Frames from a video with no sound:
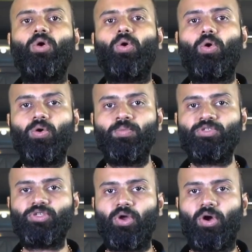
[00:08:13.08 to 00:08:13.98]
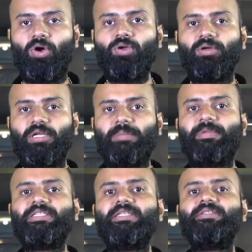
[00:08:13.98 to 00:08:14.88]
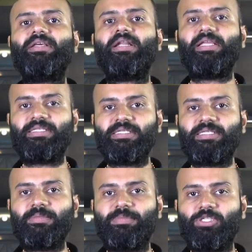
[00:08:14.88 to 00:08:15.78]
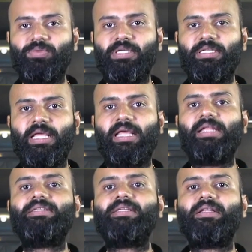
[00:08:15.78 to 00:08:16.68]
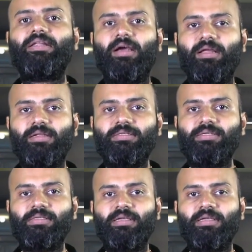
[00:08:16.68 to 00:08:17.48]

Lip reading: Ohm's law represents the relationship between electrical current,